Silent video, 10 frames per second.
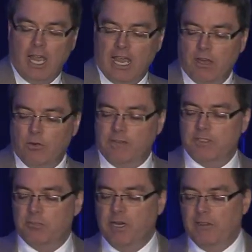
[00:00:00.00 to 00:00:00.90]
and we've
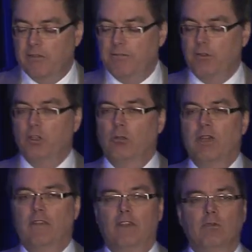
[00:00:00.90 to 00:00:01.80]
spun the flume,
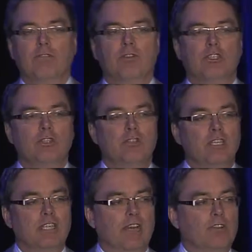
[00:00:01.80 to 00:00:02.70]
and then we've reduced
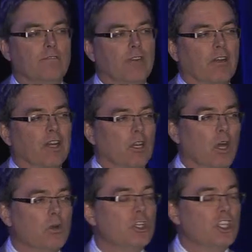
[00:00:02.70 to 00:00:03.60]
it down to a very
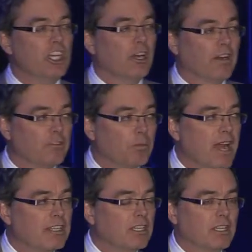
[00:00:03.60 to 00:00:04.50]
low shear. It's
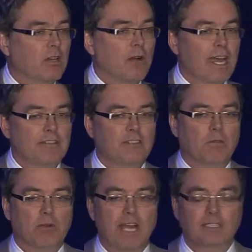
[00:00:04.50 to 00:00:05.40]
practically
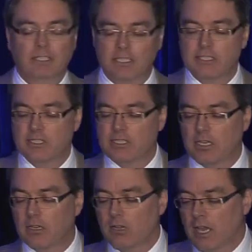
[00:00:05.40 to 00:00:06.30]
quiescent, practically
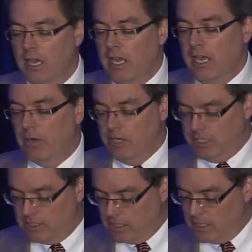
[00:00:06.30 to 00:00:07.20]
still. And we
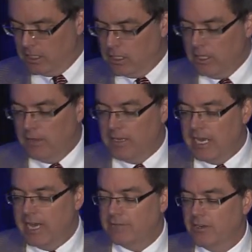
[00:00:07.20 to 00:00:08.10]
see that
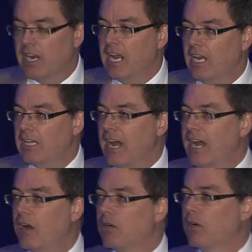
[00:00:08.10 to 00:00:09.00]
after 8
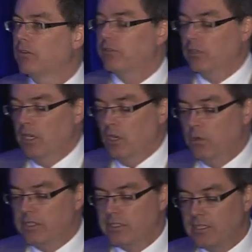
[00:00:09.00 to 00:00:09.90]
hours,
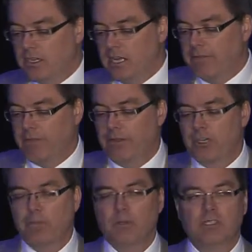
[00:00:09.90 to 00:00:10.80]
we still have
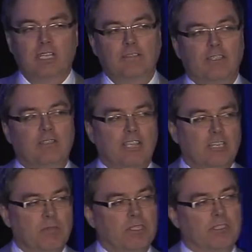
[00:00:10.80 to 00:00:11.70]
30% of the
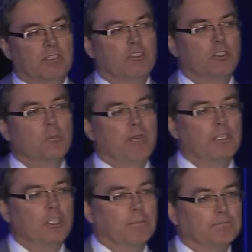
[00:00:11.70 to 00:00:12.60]
sediment is in
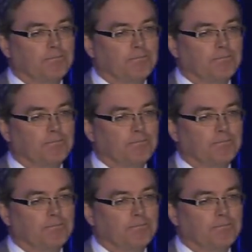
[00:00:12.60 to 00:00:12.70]
suspension.